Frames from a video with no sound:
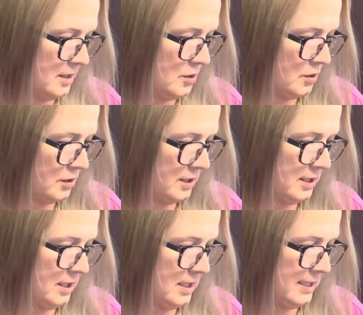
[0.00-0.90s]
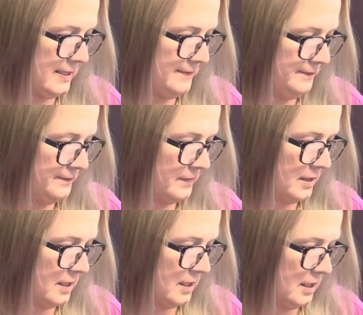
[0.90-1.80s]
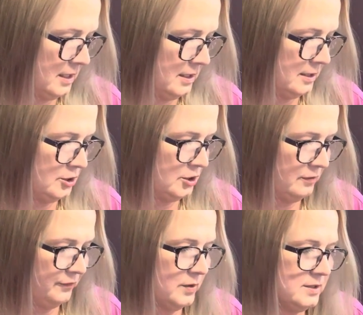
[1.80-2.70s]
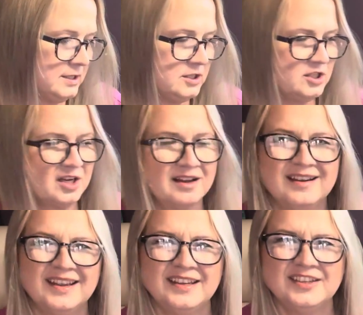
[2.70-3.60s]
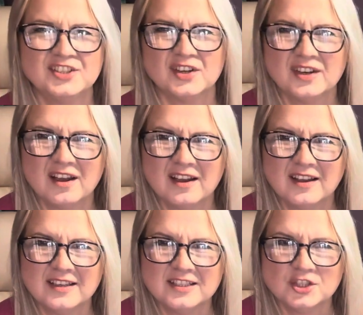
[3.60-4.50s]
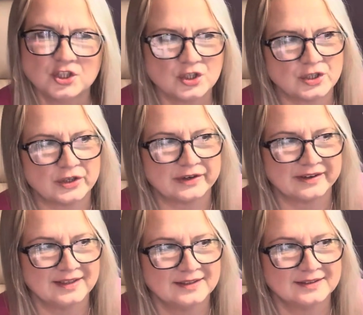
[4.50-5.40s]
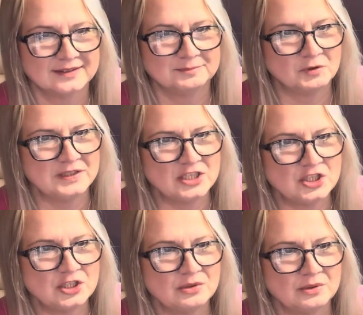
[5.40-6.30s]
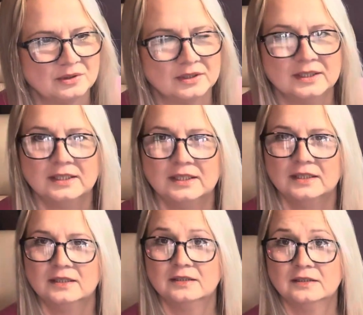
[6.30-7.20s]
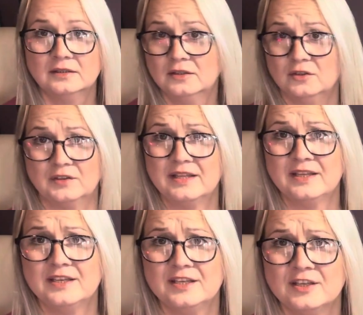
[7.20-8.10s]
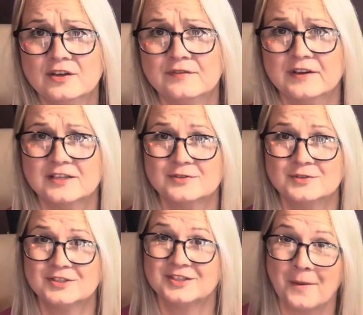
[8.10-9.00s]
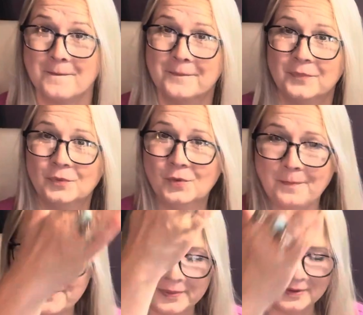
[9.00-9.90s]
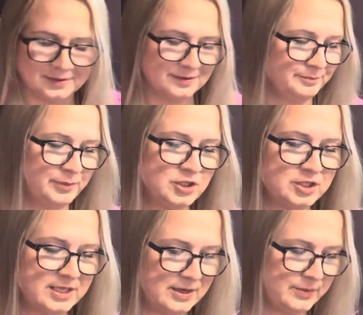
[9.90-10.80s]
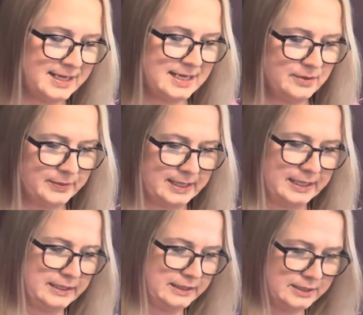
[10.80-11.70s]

Not gonna lie. The Two of Wands is, shall I? Shan't I? Should I? Not really sure. All right, then the universe will just go, whoop, push you that way anyway.